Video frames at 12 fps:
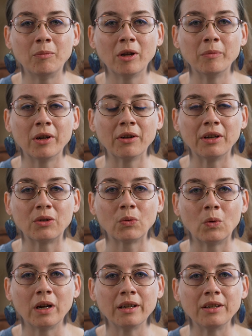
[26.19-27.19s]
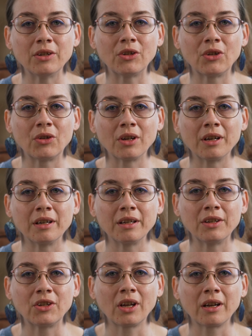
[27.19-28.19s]
been married twice.
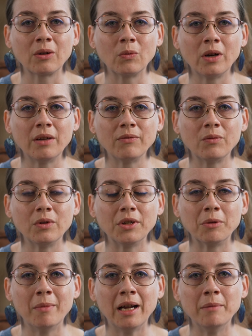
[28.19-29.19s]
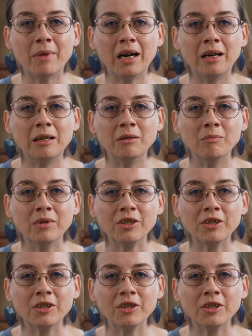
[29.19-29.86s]
His second wife was my mom.